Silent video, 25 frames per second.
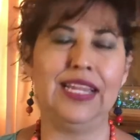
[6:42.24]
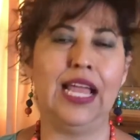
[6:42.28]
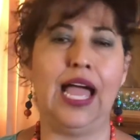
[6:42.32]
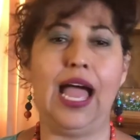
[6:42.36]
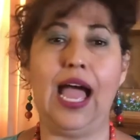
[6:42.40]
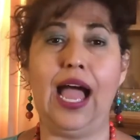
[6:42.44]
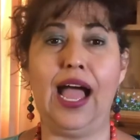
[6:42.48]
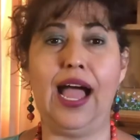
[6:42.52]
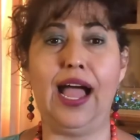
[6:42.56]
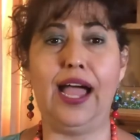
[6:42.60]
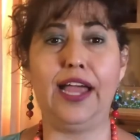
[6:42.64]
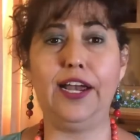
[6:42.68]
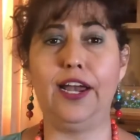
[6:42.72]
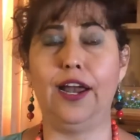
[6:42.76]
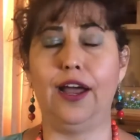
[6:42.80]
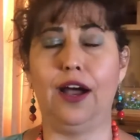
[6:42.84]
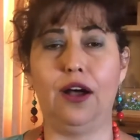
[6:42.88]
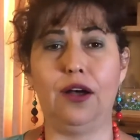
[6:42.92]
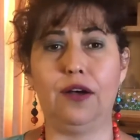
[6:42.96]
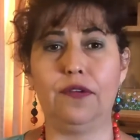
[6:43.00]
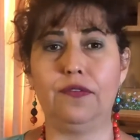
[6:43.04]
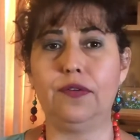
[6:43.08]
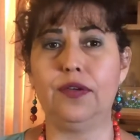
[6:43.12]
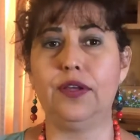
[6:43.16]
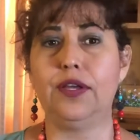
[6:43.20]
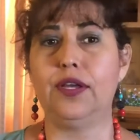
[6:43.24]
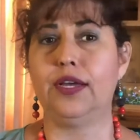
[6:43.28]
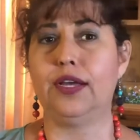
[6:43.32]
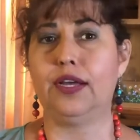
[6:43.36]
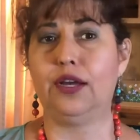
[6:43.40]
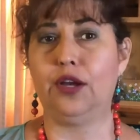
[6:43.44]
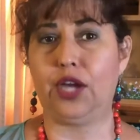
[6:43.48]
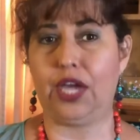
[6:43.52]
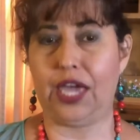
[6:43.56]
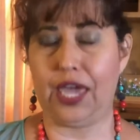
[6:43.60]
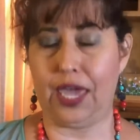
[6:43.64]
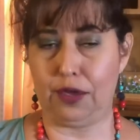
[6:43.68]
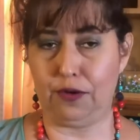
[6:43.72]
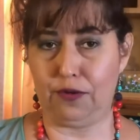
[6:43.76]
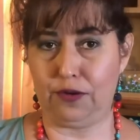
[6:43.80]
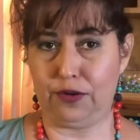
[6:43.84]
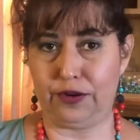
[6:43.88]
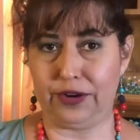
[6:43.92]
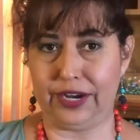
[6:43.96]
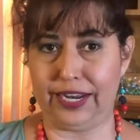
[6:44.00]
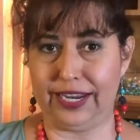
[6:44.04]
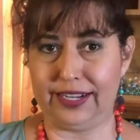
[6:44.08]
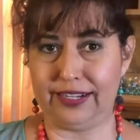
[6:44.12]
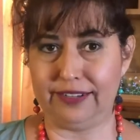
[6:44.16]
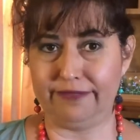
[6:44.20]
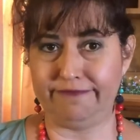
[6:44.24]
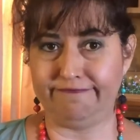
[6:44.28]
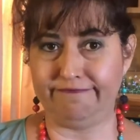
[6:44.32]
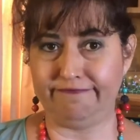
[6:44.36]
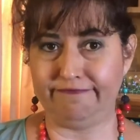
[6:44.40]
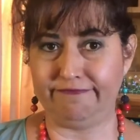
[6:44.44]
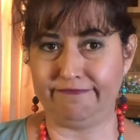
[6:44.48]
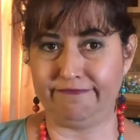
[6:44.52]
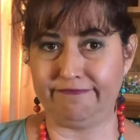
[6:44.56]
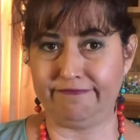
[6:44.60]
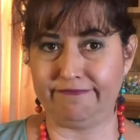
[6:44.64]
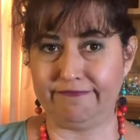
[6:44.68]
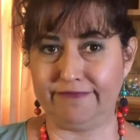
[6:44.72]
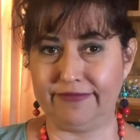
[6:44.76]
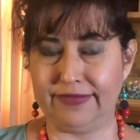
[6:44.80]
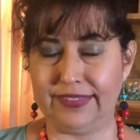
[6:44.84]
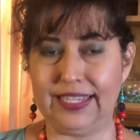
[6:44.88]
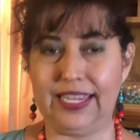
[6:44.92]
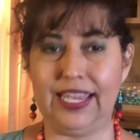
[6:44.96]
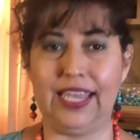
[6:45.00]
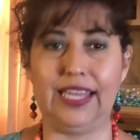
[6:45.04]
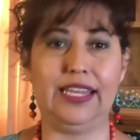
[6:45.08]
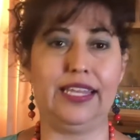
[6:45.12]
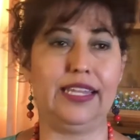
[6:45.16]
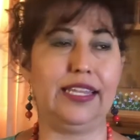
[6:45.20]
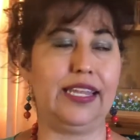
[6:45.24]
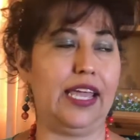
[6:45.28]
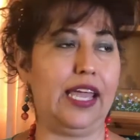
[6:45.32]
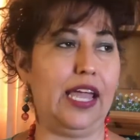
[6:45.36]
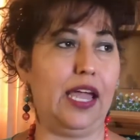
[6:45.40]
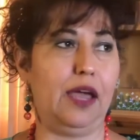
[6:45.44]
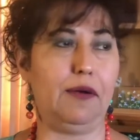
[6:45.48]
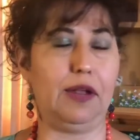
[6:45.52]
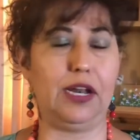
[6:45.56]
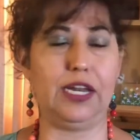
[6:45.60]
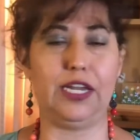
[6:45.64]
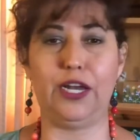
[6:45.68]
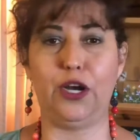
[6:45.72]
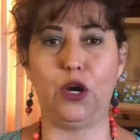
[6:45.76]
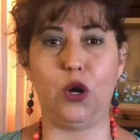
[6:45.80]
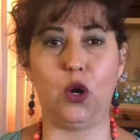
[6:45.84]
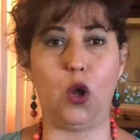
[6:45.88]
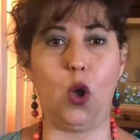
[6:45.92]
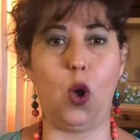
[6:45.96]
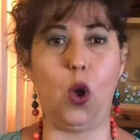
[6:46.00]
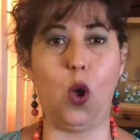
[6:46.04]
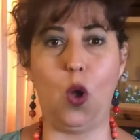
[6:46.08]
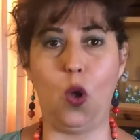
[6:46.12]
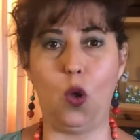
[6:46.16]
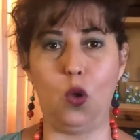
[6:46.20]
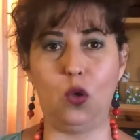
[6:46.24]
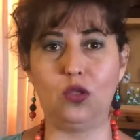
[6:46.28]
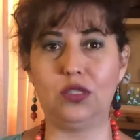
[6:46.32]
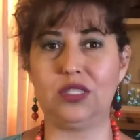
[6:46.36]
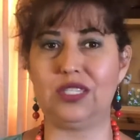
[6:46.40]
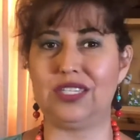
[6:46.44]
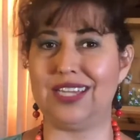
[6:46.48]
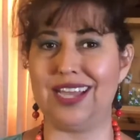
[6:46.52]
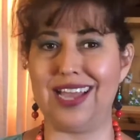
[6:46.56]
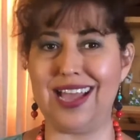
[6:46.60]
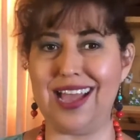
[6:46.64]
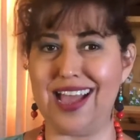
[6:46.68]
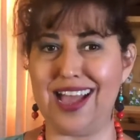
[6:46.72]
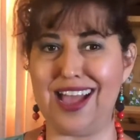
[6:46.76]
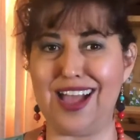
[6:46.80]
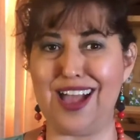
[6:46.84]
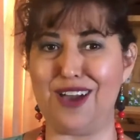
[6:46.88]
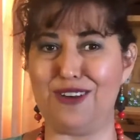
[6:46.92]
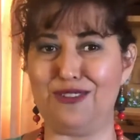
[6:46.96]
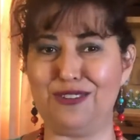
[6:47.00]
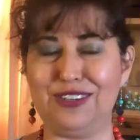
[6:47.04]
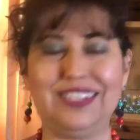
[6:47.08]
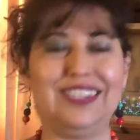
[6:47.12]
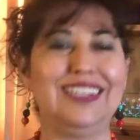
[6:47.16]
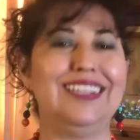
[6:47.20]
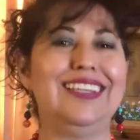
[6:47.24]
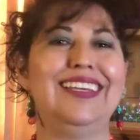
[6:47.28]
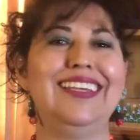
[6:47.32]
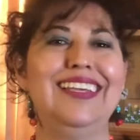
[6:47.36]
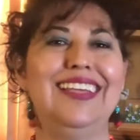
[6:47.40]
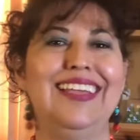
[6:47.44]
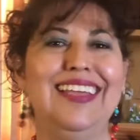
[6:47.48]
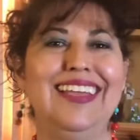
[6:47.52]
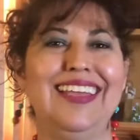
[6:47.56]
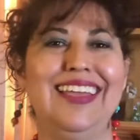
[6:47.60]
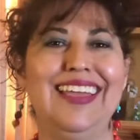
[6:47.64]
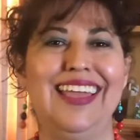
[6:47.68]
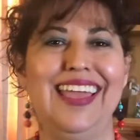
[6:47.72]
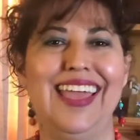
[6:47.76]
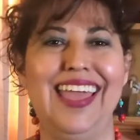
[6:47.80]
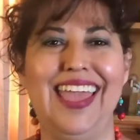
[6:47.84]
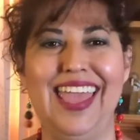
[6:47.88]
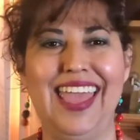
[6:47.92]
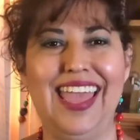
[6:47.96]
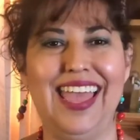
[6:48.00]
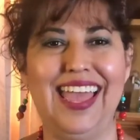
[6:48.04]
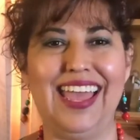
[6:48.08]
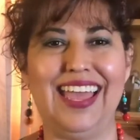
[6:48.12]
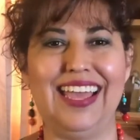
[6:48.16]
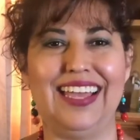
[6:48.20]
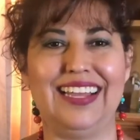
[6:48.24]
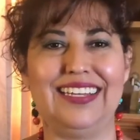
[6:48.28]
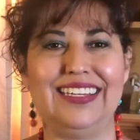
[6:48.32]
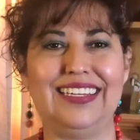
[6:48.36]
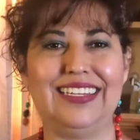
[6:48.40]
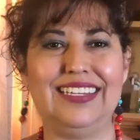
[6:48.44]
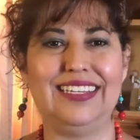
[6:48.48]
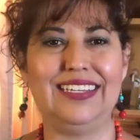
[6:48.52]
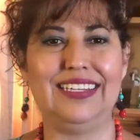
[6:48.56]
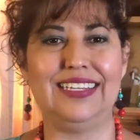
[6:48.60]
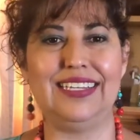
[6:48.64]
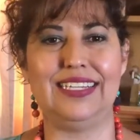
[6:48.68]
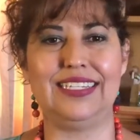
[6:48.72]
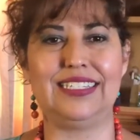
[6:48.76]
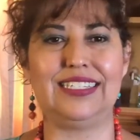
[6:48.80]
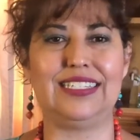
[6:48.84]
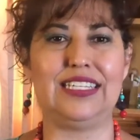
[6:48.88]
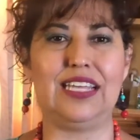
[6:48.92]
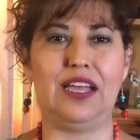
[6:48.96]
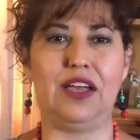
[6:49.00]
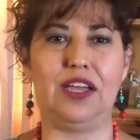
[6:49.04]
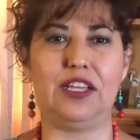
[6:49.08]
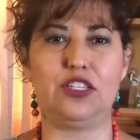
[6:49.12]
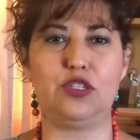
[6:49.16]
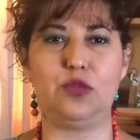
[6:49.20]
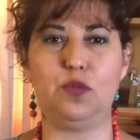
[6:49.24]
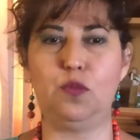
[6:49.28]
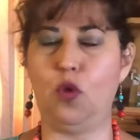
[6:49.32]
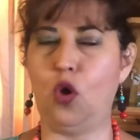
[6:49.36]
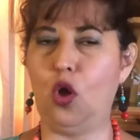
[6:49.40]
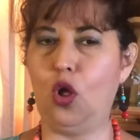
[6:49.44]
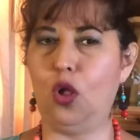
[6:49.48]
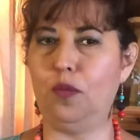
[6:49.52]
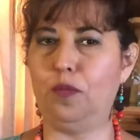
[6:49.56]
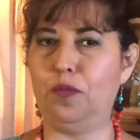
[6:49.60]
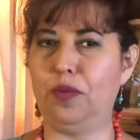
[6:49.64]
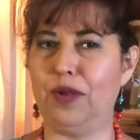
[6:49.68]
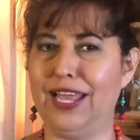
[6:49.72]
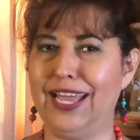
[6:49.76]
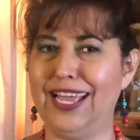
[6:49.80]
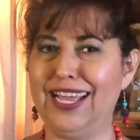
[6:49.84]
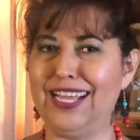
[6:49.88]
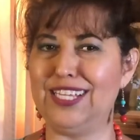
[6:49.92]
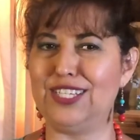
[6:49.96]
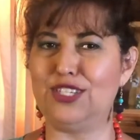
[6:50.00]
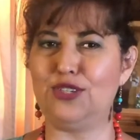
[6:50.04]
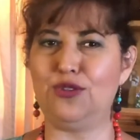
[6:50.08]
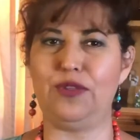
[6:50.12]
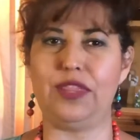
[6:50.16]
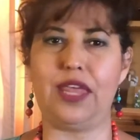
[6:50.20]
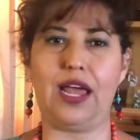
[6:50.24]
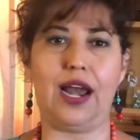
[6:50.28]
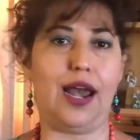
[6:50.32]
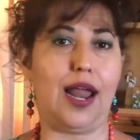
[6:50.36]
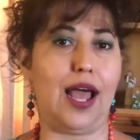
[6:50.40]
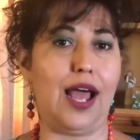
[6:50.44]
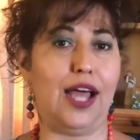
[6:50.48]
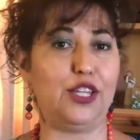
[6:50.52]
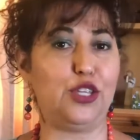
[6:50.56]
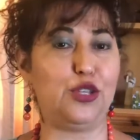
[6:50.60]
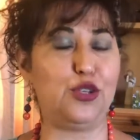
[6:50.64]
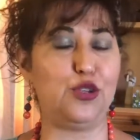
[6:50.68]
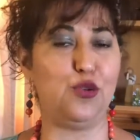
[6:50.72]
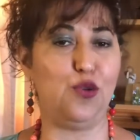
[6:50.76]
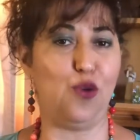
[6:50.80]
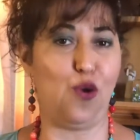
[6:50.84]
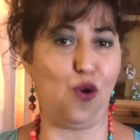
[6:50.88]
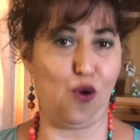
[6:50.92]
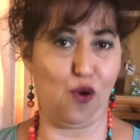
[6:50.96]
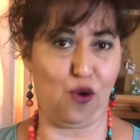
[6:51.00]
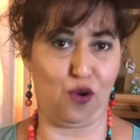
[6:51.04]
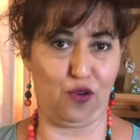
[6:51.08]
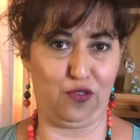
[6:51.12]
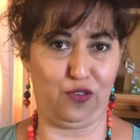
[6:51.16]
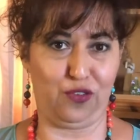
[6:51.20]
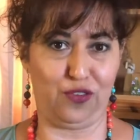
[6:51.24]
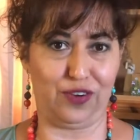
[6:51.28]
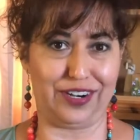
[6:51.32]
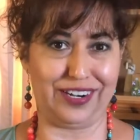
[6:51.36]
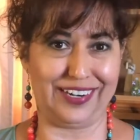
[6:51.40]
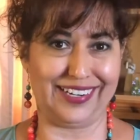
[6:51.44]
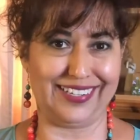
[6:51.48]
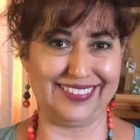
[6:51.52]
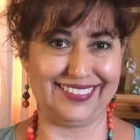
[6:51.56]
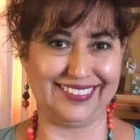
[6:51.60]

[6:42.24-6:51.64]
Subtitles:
I love Cave Creek. They have a little old town, and it's a small place with a lot to offer.